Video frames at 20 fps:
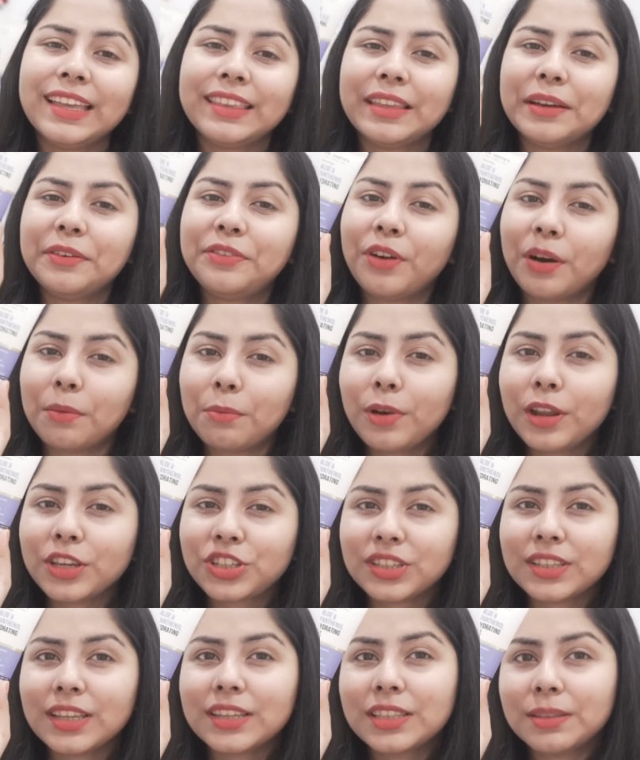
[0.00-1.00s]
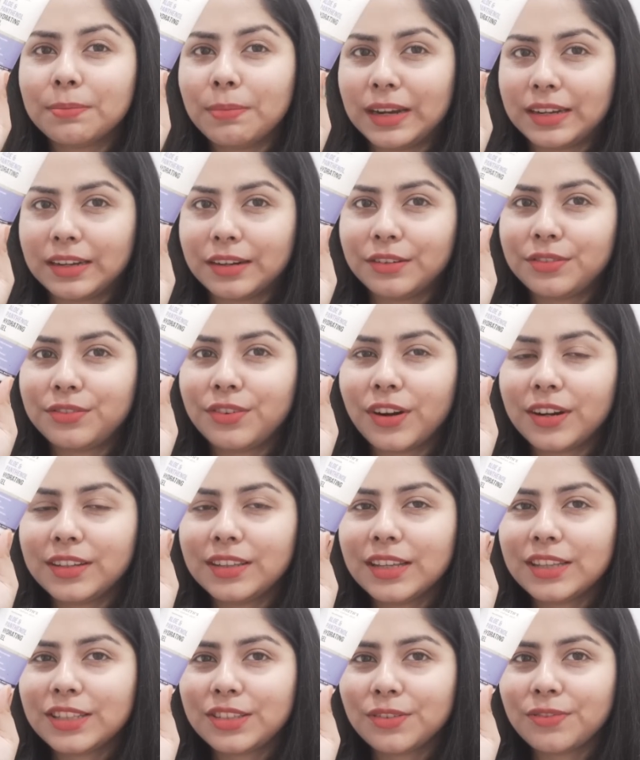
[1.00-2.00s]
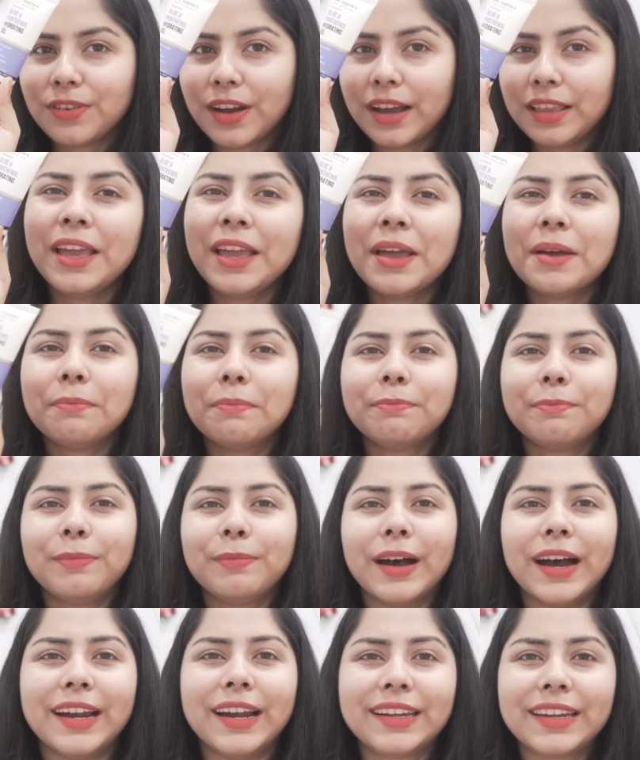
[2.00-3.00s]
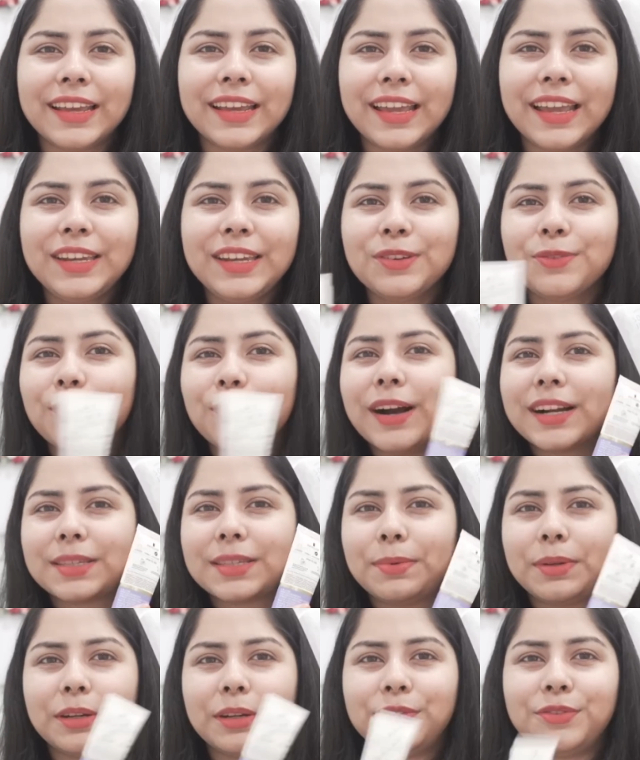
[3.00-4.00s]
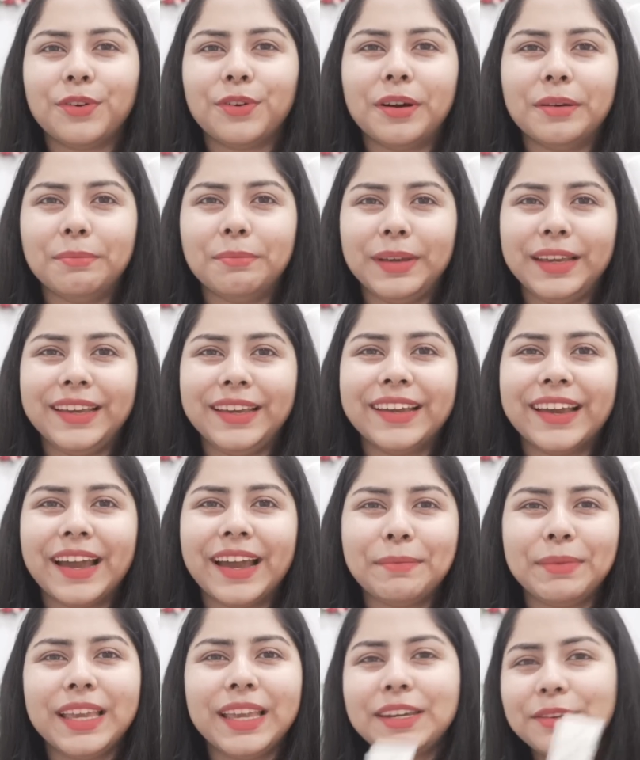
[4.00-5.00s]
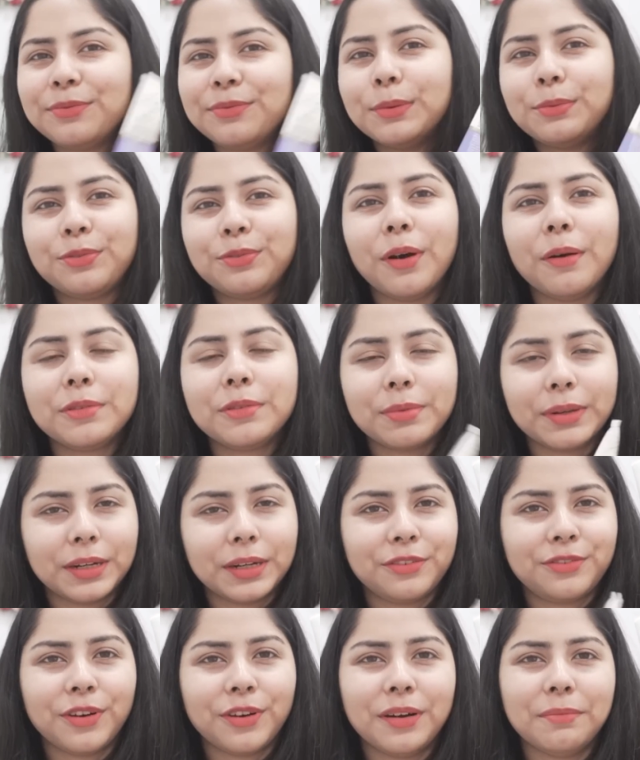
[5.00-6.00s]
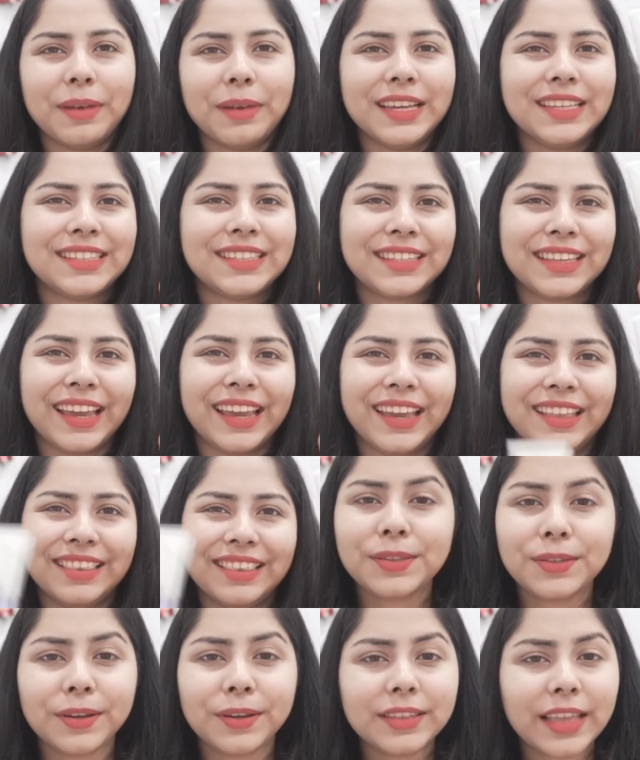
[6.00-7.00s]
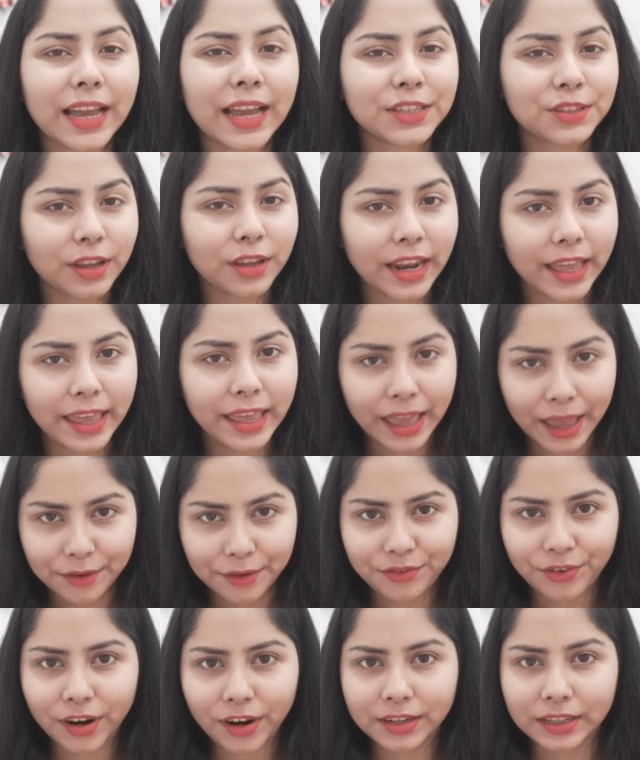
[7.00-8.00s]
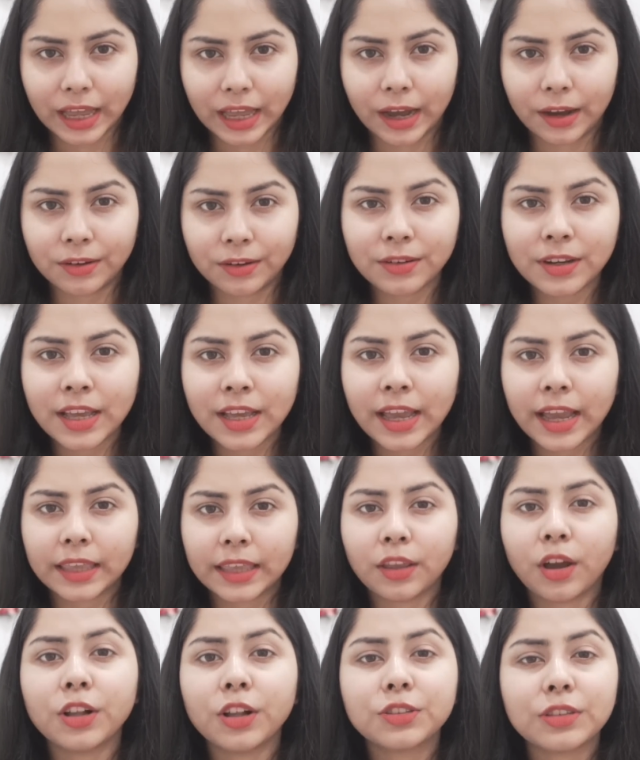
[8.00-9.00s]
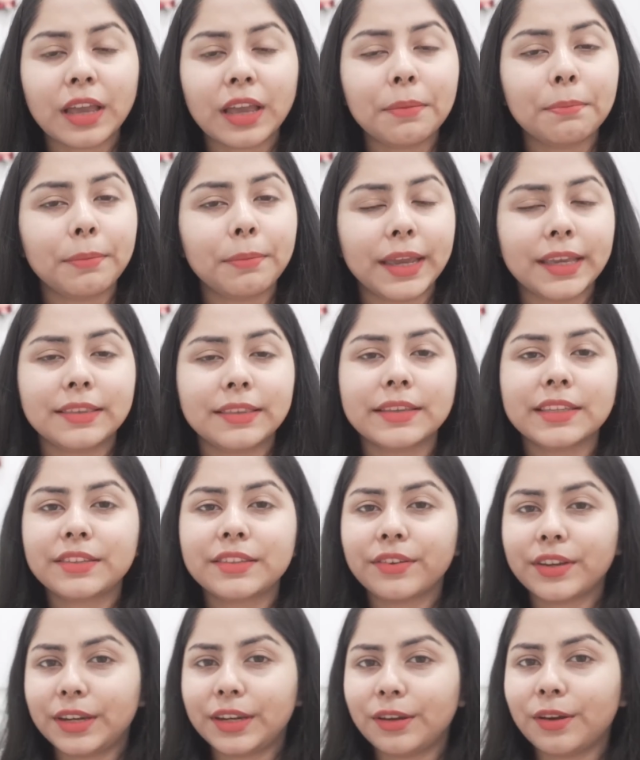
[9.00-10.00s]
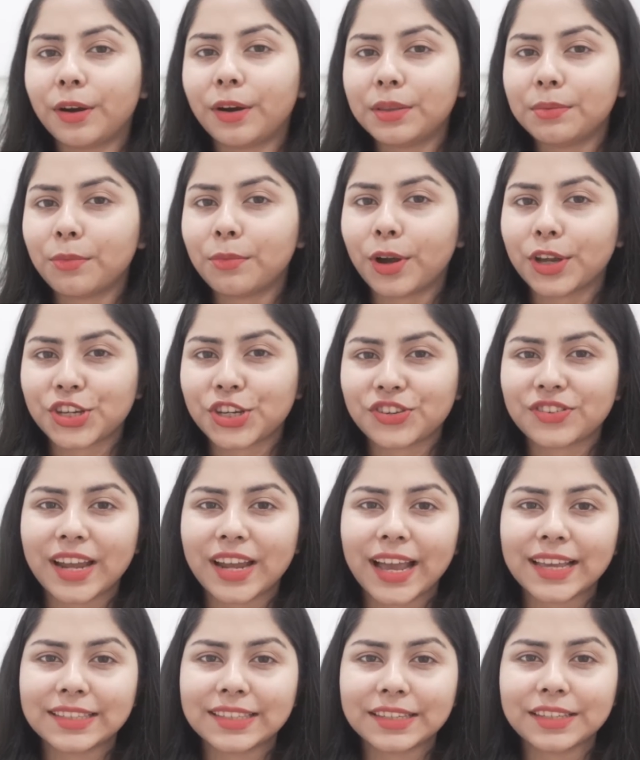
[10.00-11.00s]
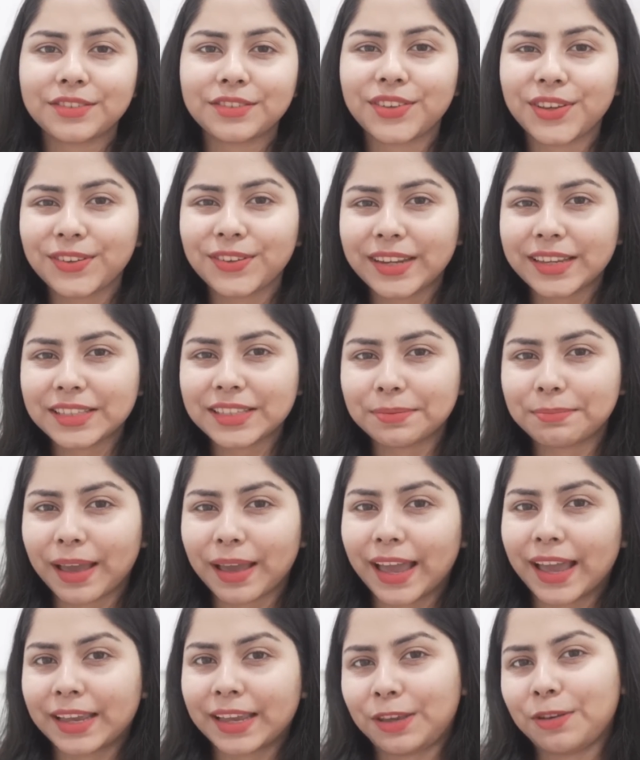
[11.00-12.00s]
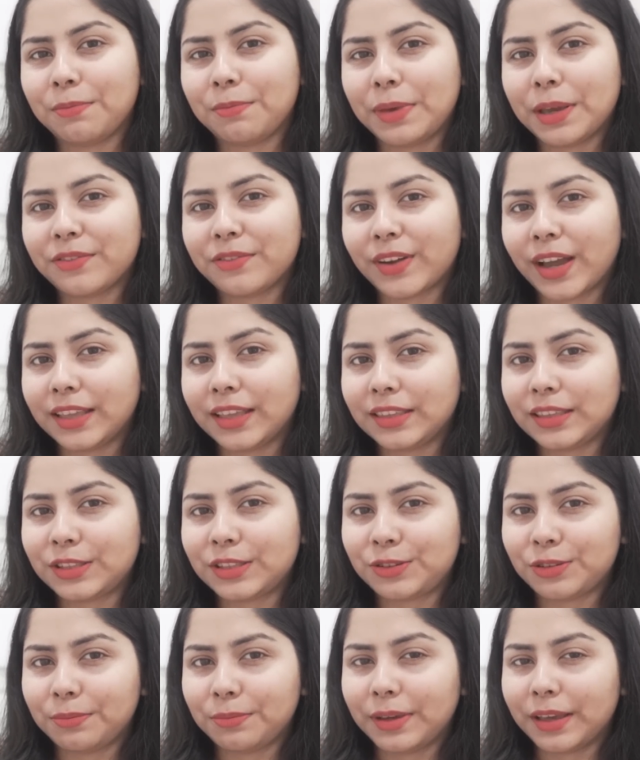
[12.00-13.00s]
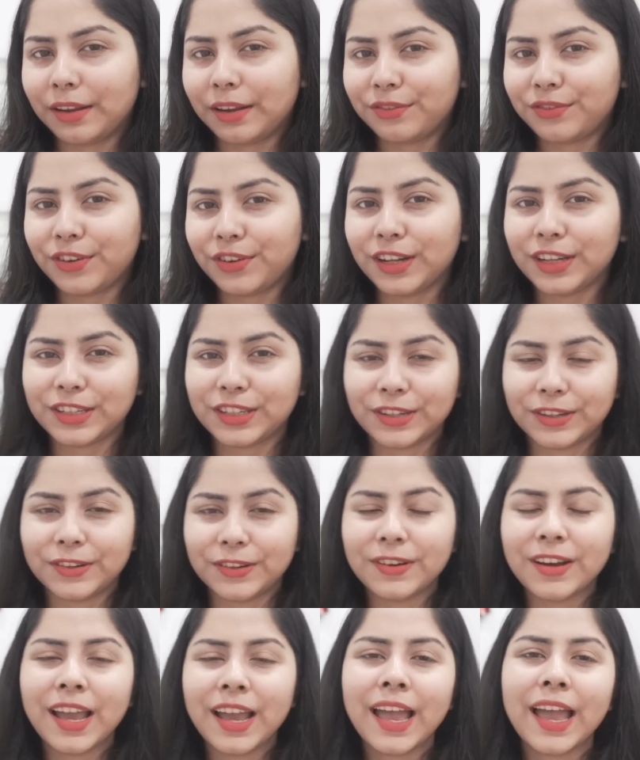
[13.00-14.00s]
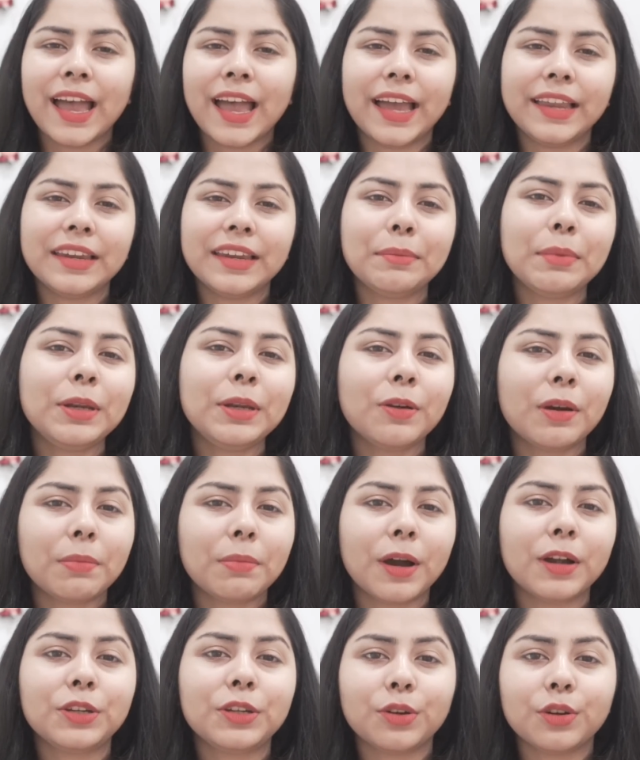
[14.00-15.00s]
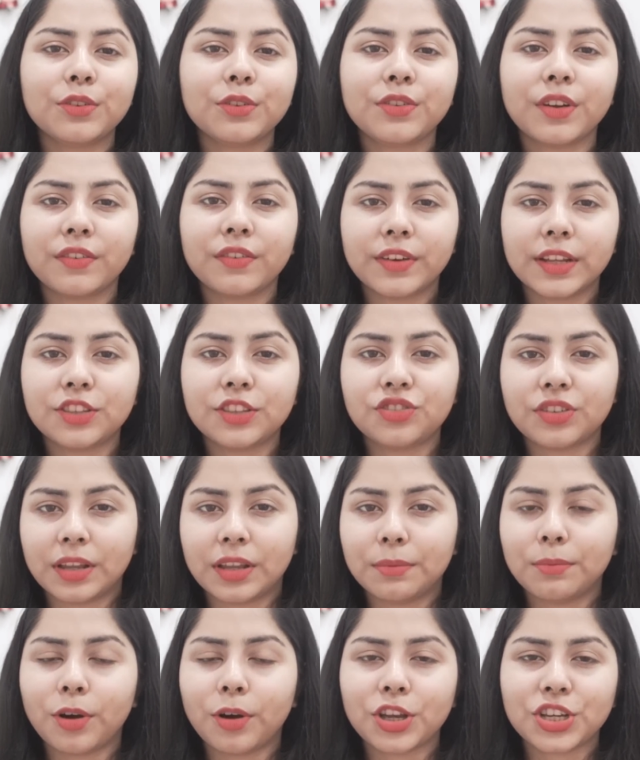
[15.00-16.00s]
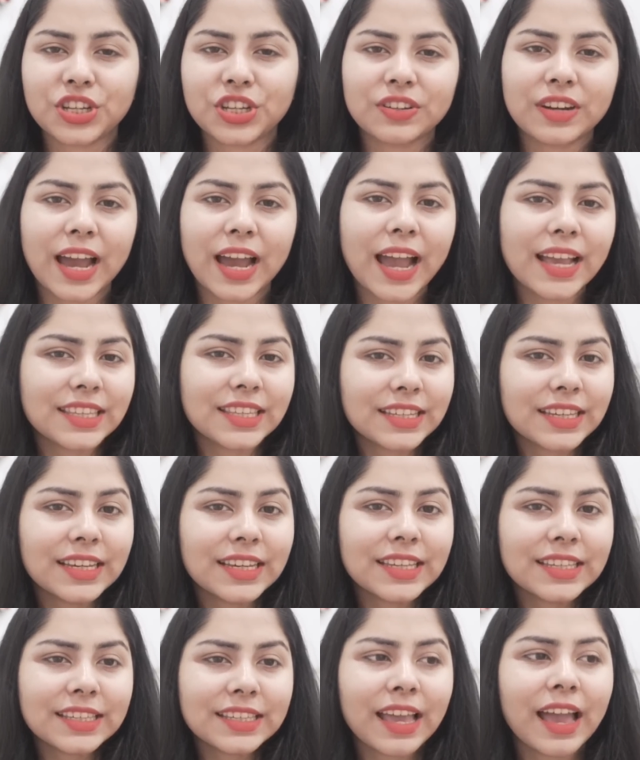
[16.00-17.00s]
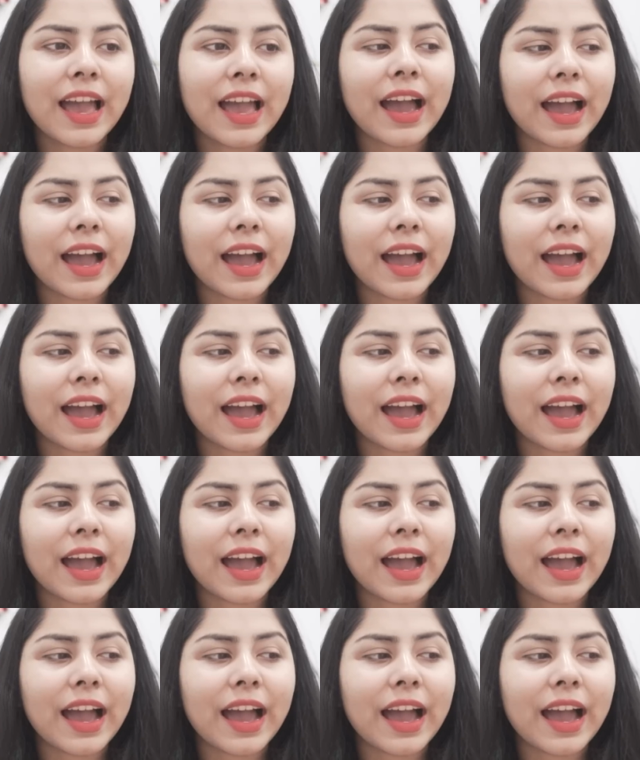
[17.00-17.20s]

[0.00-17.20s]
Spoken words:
The formulation is better for this one, but it works better for me. I mean, it performs better for my skin. So that's all I have for now. And also, I made this video on moisturizers few days back. You may find this to be helpful too. And let me know about your favorite gel moisturizers.